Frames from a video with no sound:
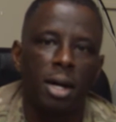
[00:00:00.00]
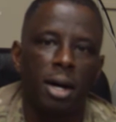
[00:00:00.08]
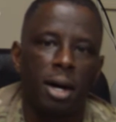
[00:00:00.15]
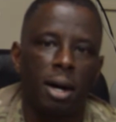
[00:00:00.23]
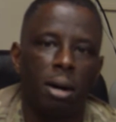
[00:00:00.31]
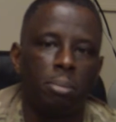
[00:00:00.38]

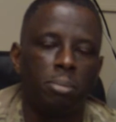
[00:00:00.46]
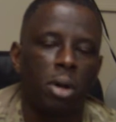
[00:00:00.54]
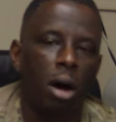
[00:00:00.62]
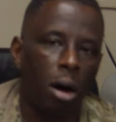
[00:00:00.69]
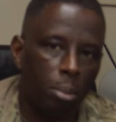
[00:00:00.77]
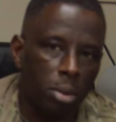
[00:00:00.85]
um,
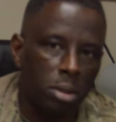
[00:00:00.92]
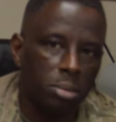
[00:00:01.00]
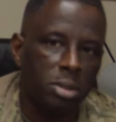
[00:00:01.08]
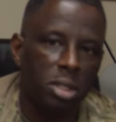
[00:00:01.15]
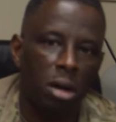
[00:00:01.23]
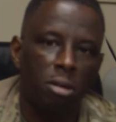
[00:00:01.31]
humble
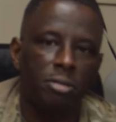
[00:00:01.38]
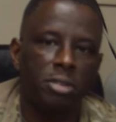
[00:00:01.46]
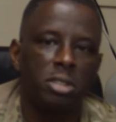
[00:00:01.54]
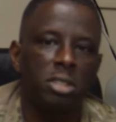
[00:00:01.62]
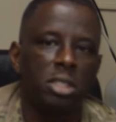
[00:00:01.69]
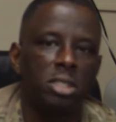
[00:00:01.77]
himself
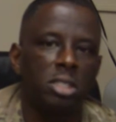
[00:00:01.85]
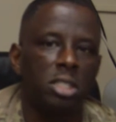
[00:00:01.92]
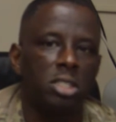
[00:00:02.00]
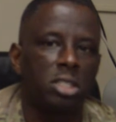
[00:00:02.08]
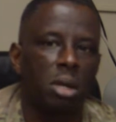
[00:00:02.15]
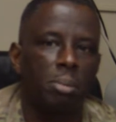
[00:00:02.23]
in, in,
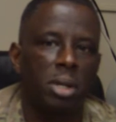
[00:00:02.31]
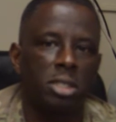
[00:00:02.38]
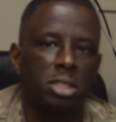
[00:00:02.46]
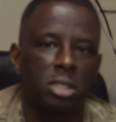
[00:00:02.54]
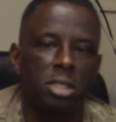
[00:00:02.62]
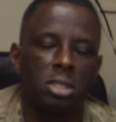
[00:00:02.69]
in, some
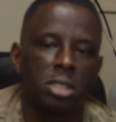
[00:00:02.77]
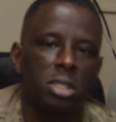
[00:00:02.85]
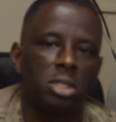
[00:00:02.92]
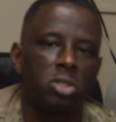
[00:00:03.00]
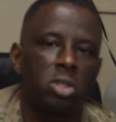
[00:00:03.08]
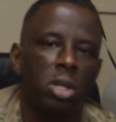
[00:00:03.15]

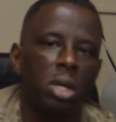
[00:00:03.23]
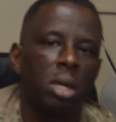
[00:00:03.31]
instances,